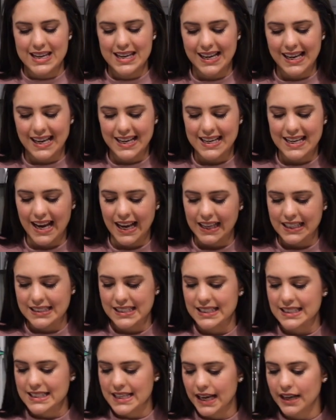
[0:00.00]
can get nice
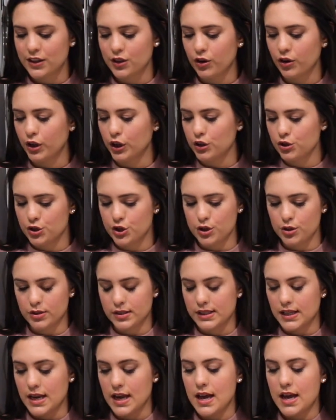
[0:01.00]
and tender or
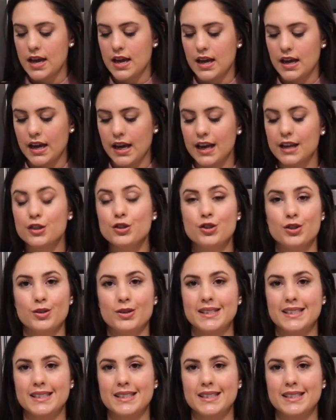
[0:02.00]
juicy. I'm